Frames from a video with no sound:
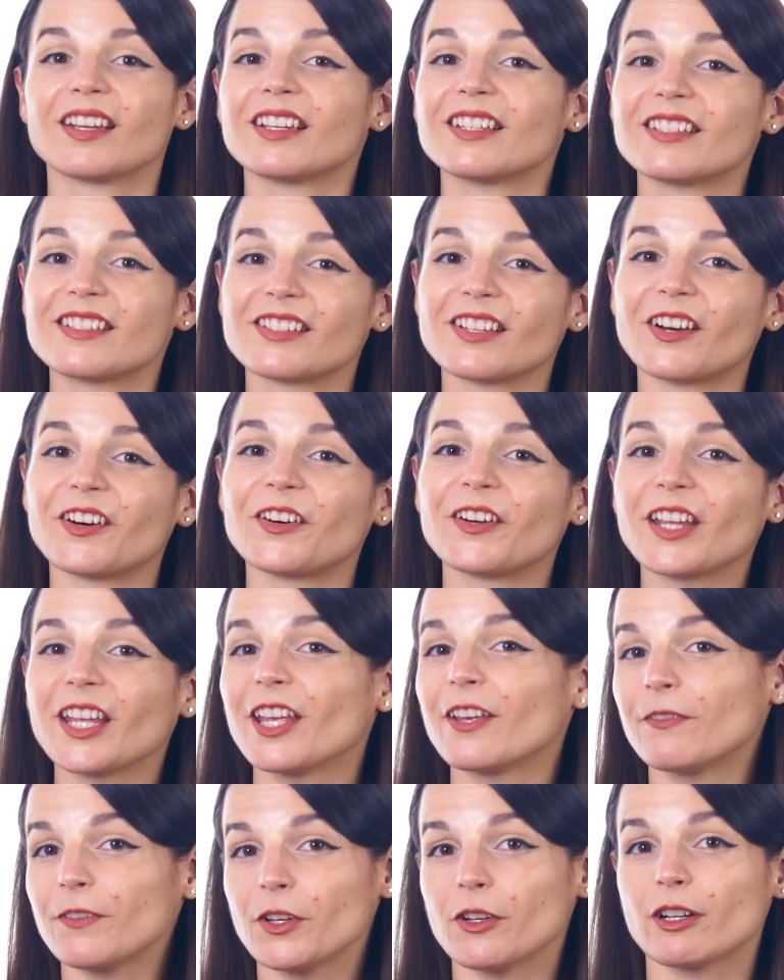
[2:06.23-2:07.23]
So
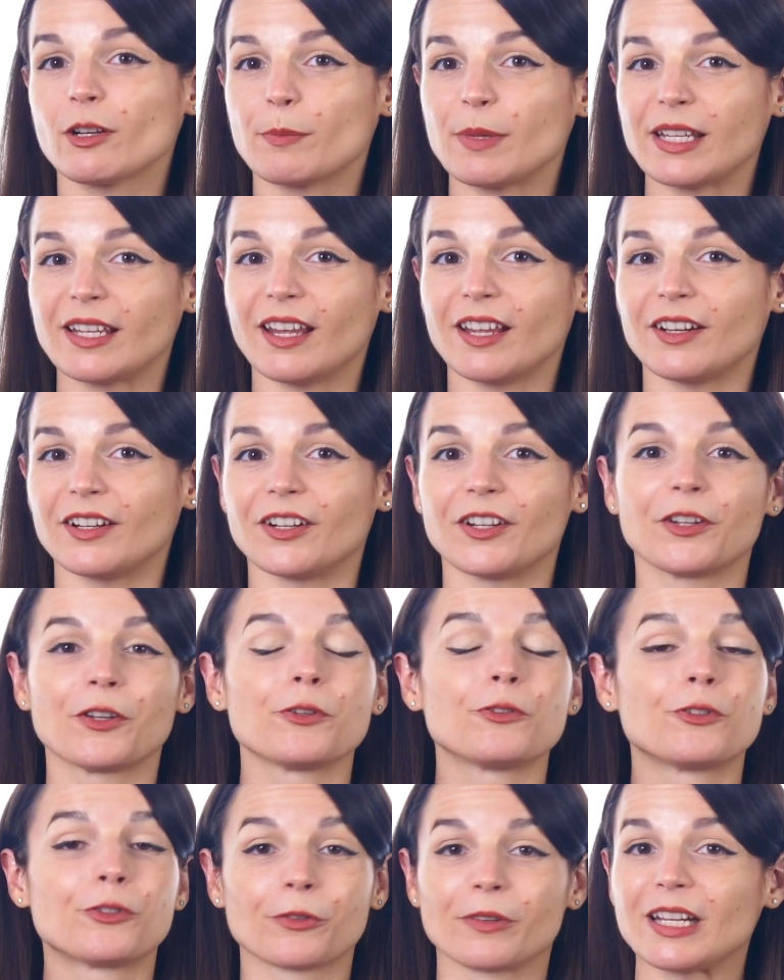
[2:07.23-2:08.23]
if you're a beginner who
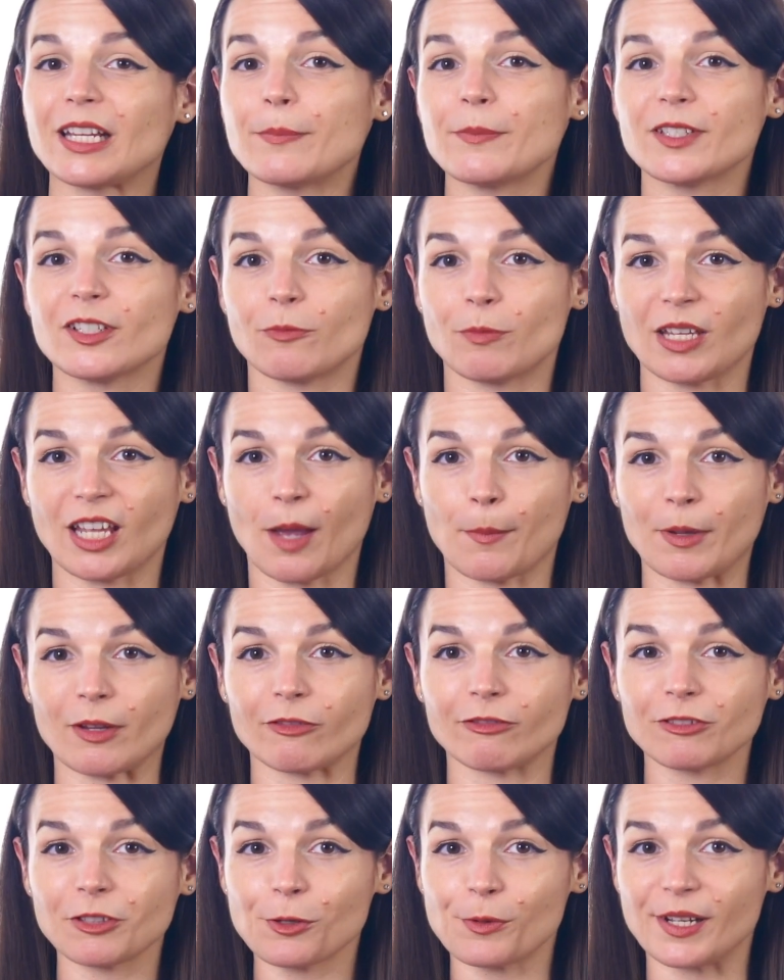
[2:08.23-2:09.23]
dreams of becoming
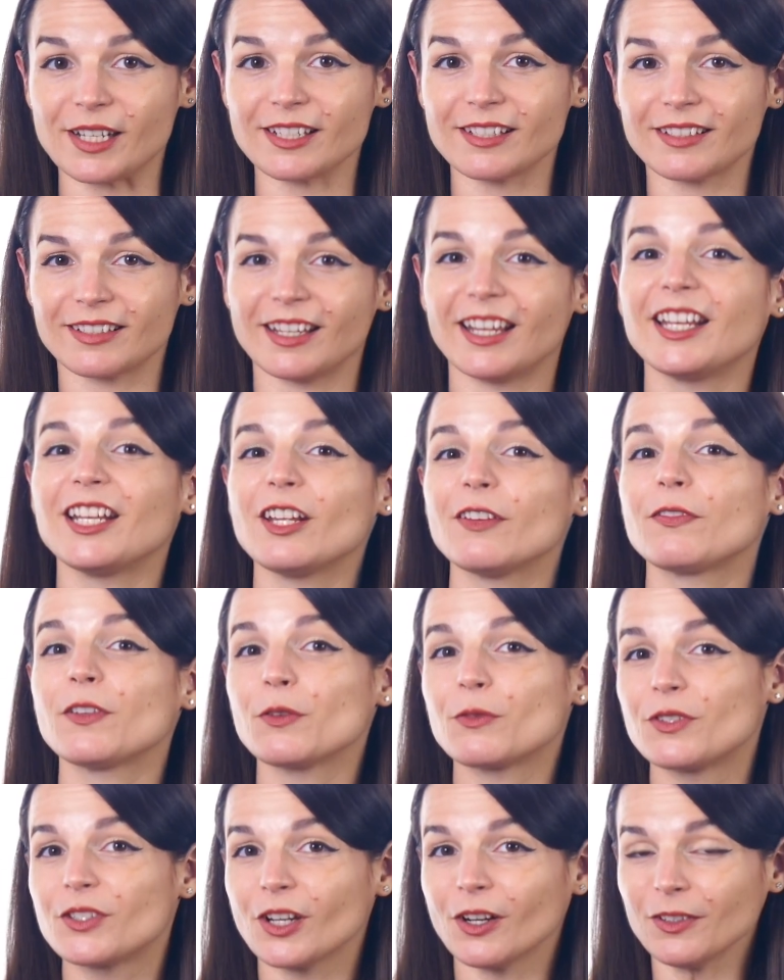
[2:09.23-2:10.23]
fluent, and if you
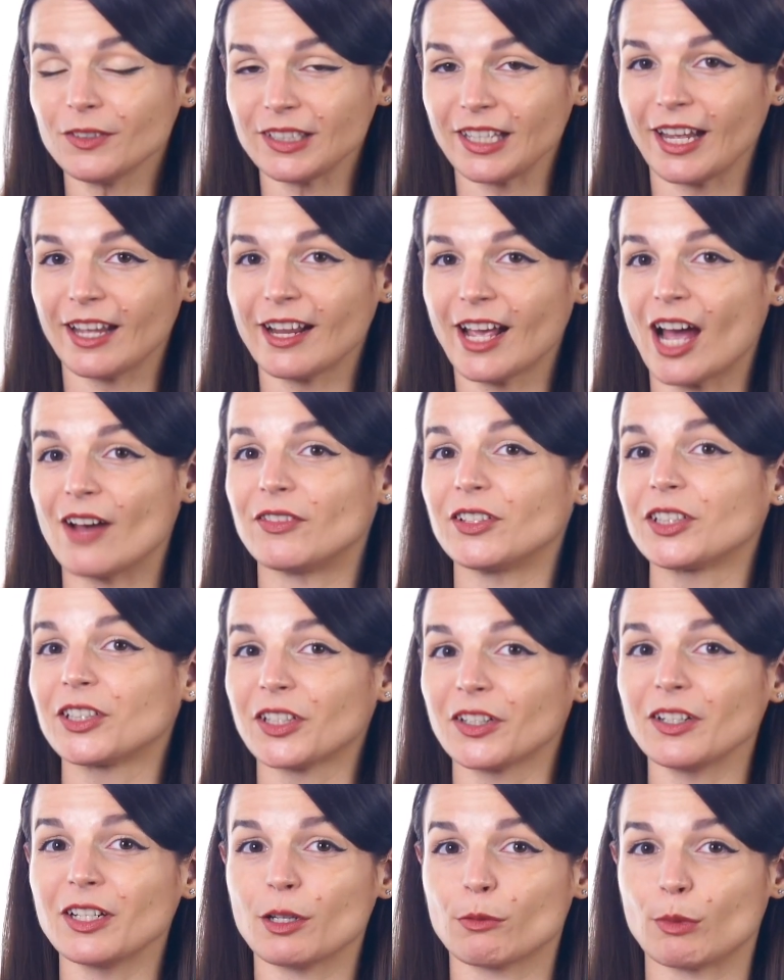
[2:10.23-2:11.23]
don't yet have a
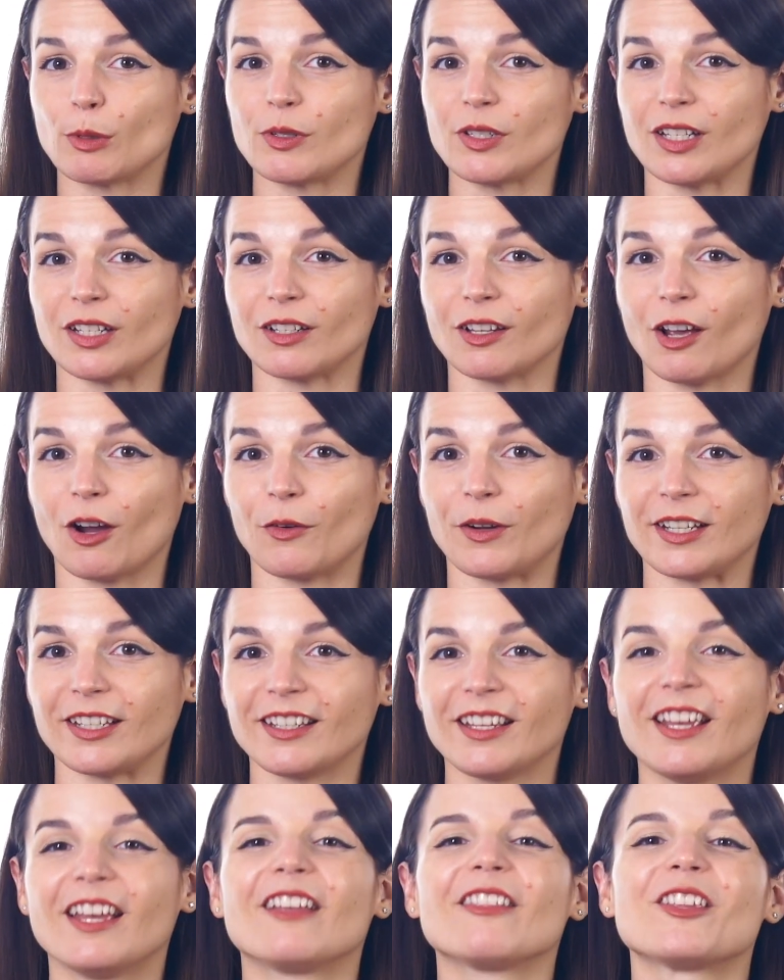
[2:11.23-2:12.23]
learning routine going,
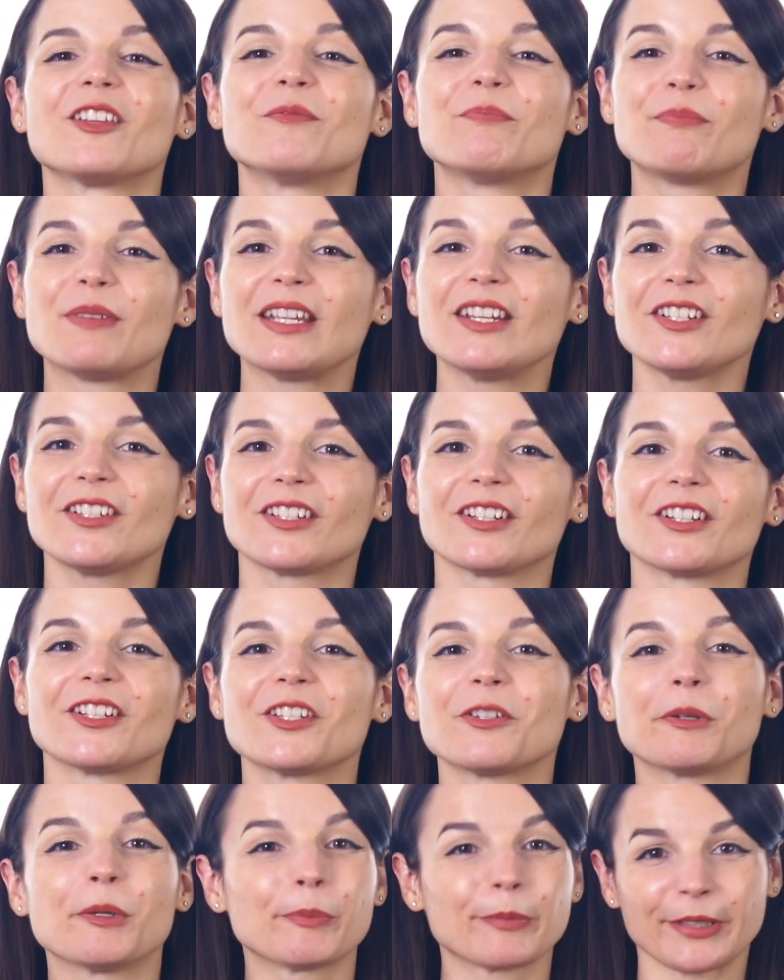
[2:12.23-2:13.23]
then be sure
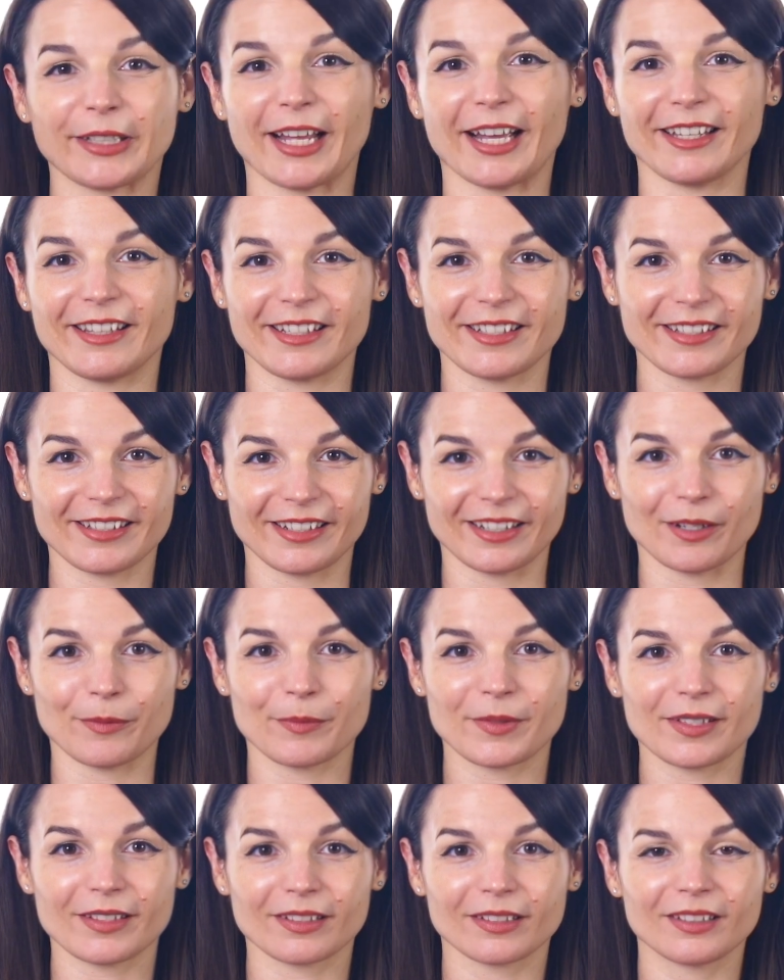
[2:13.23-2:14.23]
to apply these
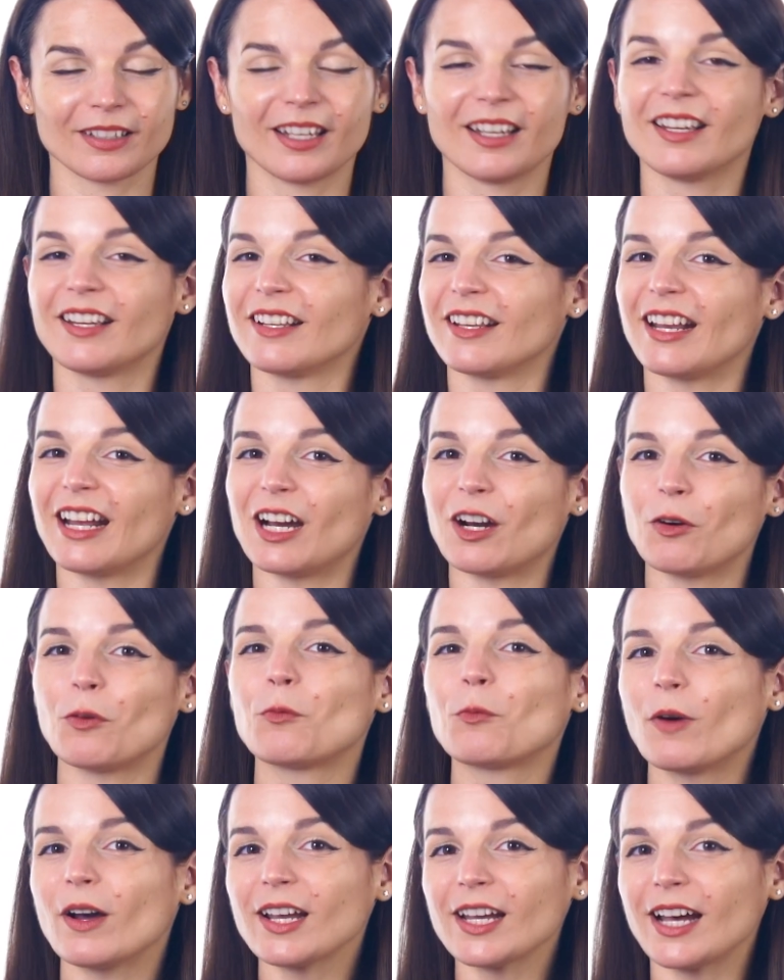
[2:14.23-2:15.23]
tips. Now,
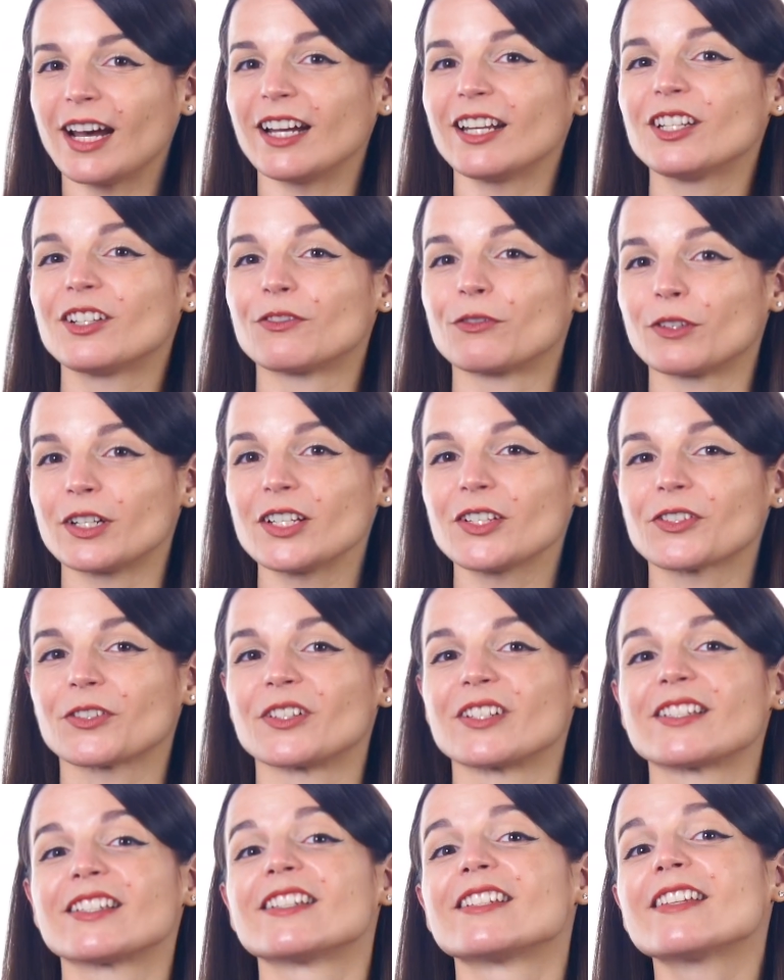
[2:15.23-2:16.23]
what kind of
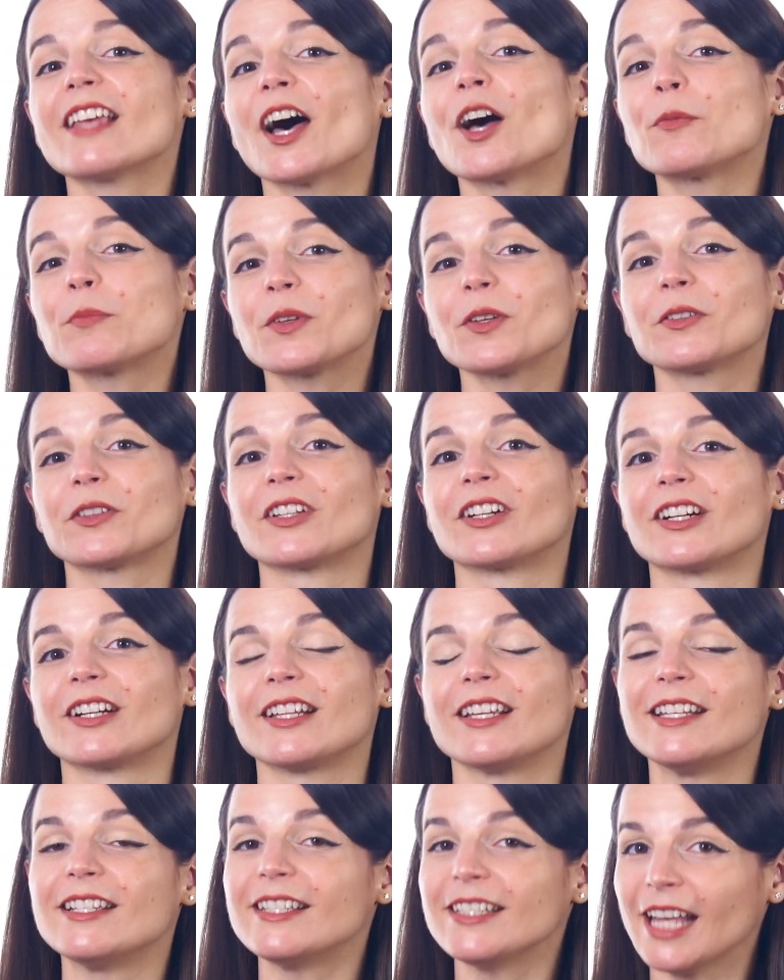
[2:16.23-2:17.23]
resources help you learn
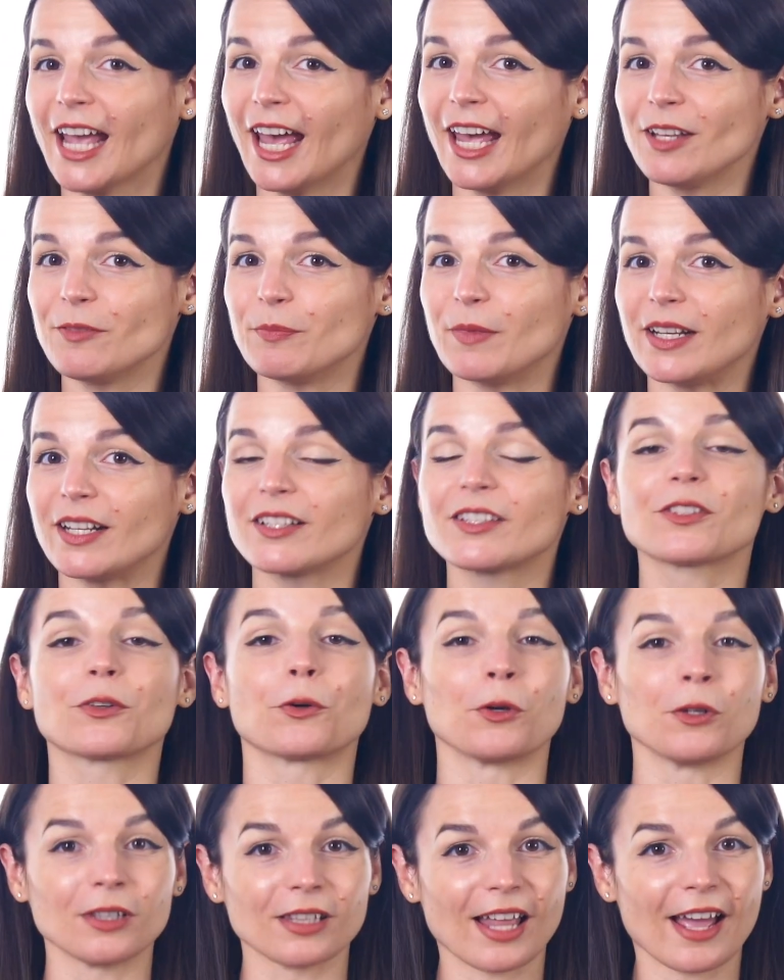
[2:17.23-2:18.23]
in 10 minutes
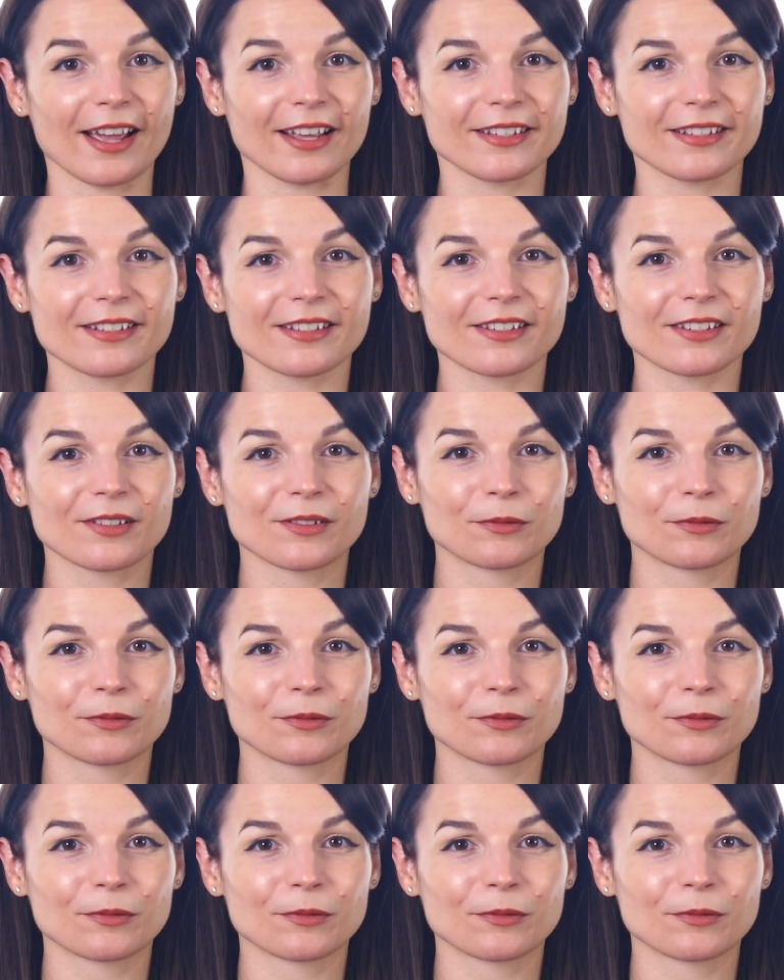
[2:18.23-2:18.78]
or less?